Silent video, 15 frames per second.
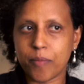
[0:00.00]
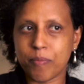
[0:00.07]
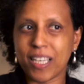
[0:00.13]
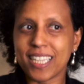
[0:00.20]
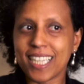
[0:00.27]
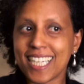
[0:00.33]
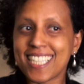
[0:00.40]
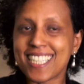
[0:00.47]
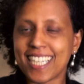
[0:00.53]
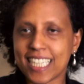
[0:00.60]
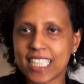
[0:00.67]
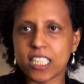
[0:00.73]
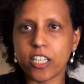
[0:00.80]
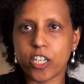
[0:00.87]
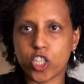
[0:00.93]
Um, and there
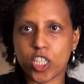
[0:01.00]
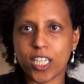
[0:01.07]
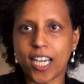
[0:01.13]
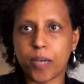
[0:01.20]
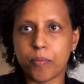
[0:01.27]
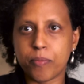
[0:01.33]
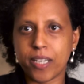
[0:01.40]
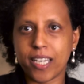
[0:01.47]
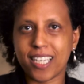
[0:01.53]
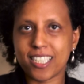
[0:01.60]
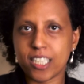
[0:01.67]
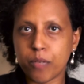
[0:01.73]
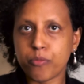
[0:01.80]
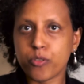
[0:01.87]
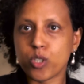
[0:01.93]
is a research gap.
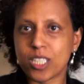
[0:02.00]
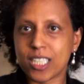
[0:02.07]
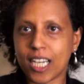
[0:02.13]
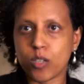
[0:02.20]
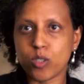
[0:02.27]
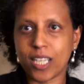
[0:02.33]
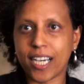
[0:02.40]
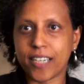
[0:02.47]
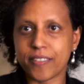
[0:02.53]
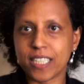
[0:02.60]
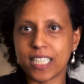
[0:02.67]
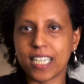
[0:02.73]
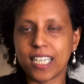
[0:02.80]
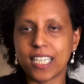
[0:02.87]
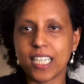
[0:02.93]
Except for South
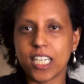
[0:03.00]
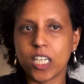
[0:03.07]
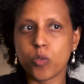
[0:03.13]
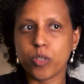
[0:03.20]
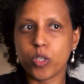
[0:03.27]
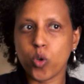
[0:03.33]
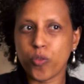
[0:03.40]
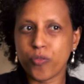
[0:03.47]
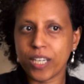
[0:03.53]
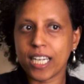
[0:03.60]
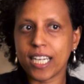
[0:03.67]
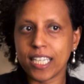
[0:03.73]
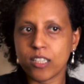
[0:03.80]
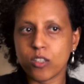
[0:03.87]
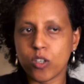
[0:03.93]
Africa, we know
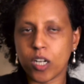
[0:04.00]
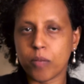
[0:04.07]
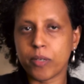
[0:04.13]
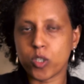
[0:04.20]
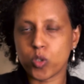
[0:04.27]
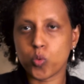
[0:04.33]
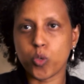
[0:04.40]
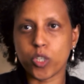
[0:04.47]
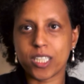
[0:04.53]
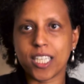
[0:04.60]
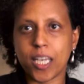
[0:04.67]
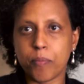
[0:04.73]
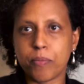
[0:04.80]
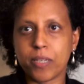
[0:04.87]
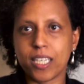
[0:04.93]
very little about
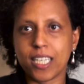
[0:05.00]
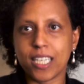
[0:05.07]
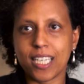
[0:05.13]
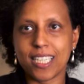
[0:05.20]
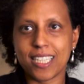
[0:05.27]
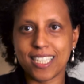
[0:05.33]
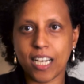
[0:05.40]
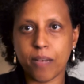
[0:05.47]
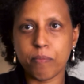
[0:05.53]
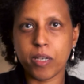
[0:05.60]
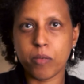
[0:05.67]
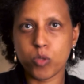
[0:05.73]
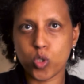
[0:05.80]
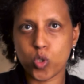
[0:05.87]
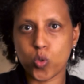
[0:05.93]
what's happening in
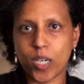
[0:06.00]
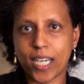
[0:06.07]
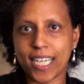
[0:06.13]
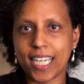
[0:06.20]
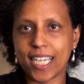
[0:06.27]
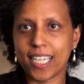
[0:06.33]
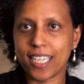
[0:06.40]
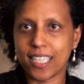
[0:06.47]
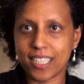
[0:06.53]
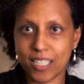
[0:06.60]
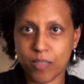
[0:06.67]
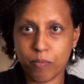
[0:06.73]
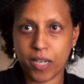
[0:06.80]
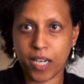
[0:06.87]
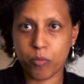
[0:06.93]
Zambia, Botswana,
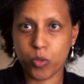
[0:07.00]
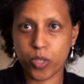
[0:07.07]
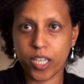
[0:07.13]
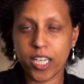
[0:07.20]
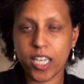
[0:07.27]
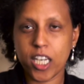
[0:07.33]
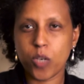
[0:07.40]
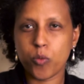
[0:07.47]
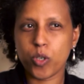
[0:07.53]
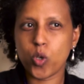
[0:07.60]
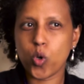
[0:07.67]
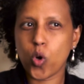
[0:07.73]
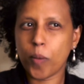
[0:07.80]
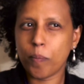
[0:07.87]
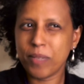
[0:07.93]
and Zimbabwe.
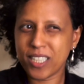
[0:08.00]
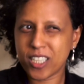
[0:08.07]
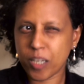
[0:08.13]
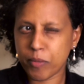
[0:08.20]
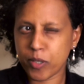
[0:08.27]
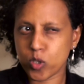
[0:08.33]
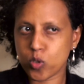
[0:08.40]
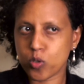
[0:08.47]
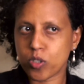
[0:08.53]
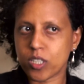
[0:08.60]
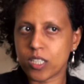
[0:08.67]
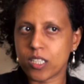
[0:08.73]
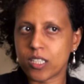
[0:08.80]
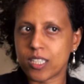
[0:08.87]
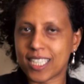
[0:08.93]
We know a bit
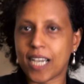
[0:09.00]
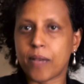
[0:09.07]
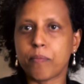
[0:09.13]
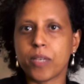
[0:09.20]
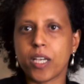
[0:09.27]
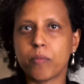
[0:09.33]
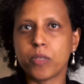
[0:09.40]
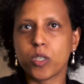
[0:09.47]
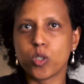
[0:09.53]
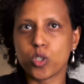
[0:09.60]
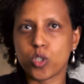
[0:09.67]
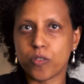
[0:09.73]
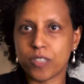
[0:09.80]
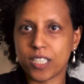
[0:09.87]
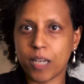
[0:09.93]
about Zambia
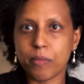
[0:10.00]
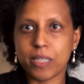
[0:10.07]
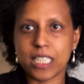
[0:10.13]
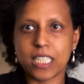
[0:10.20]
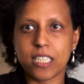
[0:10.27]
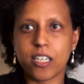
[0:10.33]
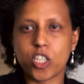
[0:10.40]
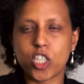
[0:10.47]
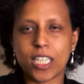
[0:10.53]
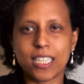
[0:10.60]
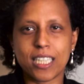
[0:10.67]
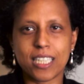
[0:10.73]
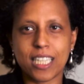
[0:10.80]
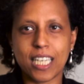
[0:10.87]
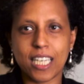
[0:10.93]
because of some
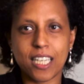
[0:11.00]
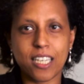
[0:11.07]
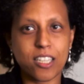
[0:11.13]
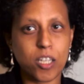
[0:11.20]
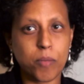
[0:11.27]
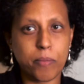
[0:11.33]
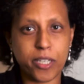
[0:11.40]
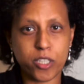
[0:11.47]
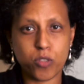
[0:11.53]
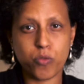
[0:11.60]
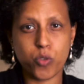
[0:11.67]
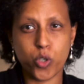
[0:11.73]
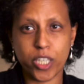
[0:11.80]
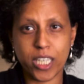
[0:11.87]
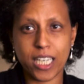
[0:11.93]
research undertaken in the
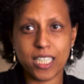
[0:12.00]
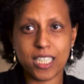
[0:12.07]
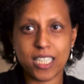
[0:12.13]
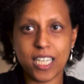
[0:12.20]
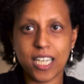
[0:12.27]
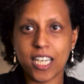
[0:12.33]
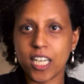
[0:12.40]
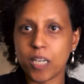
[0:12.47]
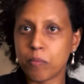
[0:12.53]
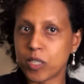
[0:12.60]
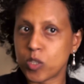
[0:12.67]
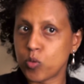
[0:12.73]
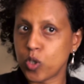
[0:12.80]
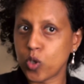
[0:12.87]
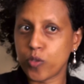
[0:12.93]
past four years,
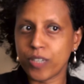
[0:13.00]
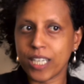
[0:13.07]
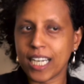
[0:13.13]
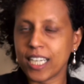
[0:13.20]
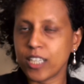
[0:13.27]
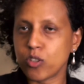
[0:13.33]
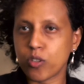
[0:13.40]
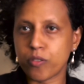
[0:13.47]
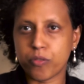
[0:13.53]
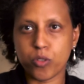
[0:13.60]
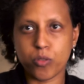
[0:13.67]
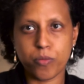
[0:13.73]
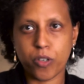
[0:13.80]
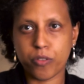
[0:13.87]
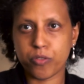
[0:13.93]
but we know very little
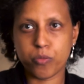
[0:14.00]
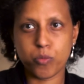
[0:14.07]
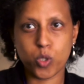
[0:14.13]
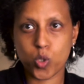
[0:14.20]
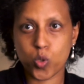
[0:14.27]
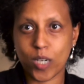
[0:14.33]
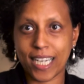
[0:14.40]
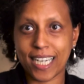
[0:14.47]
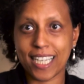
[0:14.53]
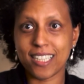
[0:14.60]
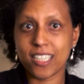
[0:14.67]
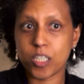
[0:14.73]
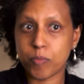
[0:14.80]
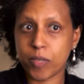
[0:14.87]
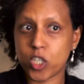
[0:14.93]
for, of
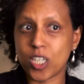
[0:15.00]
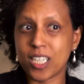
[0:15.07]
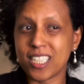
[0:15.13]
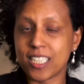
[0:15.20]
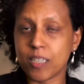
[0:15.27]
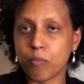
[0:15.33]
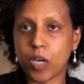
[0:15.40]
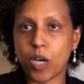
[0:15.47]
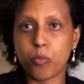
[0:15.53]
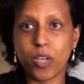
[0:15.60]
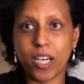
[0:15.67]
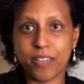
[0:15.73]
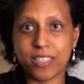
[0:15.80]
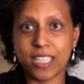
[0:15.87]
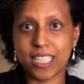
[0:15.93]
Botswana and especially
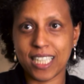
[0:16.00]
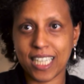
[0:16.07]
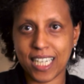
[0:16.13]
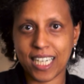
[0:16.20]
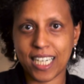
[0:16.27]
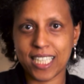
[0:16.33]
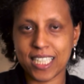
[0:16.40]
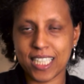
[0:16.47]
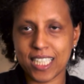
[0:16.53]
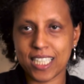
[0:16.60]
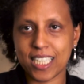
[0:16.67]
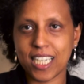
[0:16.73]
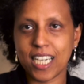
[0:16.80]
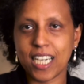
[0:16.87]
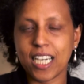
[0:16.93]
Zimbabwe after the
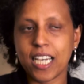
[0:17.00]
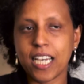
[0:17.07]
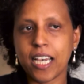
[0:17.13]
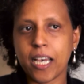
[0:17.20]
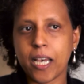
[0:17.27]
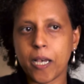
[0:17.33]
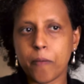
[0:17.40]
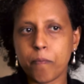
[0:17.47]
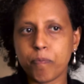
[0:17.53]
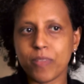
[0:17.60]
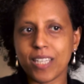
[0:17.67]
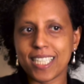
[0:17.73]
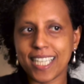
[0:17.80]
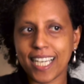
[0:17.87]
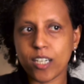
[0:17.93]
crisis.
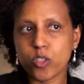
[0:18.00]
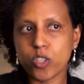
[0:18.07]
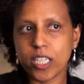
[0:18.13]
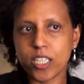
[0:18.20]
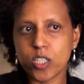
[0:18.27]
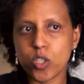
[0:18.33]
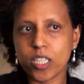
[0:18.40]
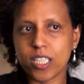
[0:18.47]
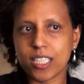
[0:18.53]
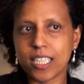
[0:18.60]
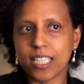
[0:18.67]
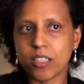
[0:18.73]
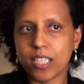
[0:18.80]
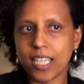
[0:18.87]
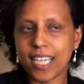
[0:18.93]
Um, the second reason
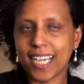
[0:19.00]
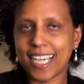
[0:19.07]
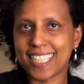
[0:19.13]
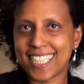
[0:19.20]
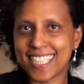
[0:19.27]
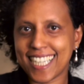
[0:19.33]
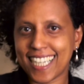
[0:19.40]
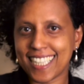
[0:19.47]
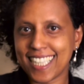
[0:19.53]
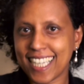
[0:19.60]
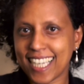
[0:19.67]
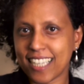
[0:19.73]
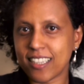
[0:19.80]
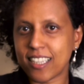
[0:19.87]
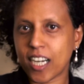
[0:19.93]
is that at
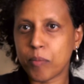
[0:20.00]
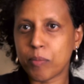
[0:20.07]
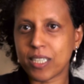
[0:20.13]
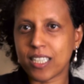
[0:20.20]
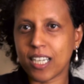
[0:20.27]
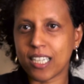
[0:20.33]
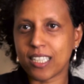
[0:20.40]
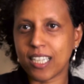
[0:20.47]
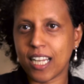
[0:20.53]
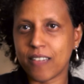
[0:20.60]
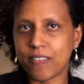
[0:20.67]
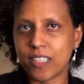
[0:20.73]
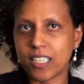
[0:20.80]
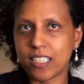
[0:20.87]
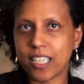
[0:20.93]
SADC and
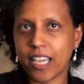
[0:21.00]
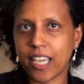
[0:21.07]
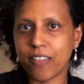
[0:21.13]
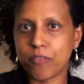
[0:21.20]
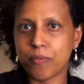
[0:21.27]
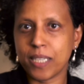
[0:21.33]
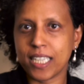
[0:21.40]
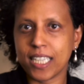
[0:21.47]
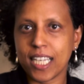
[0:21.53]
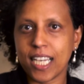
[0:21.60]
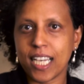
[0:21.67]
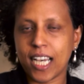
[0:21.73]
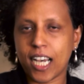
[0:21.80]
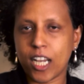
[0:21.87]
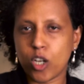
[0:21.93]
tripartite level, there have
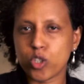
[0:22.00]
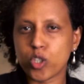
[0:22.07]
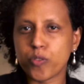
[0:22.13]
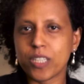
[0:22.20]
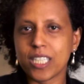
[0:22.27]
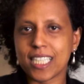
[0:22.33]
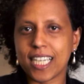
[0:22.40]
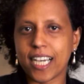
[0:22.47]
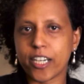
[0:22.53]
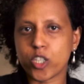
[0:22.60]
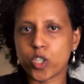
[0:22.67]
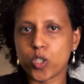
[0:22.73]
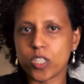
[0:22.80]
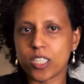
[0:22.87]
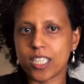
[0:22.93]
been a lot of
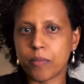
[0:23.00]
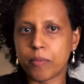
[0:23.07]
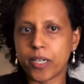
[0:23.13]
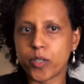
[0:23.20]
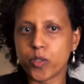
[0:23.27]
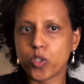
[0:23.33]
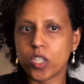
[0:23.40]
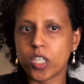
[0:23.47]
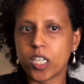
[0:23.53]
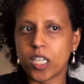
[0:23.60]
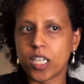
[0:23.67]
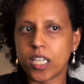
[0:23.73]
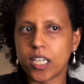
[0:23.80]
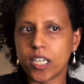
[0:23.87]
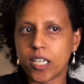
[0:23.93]
discussions about
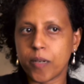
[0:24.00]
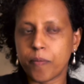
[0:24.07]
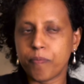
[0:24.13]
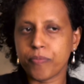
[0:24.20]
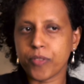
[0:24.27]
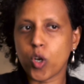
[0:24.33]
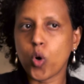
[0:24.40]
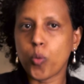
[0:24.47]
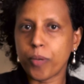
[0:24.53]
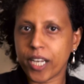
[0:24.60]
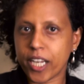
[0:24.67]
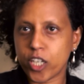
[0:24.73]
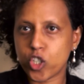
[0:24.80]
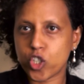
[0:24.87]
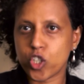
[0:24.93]
um,
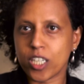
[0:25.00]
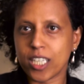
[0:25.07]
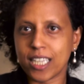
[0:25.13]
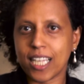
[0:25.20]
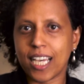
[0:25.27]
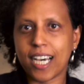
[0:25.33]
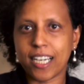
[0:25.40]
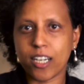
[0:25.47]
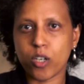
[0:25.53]
cooperation in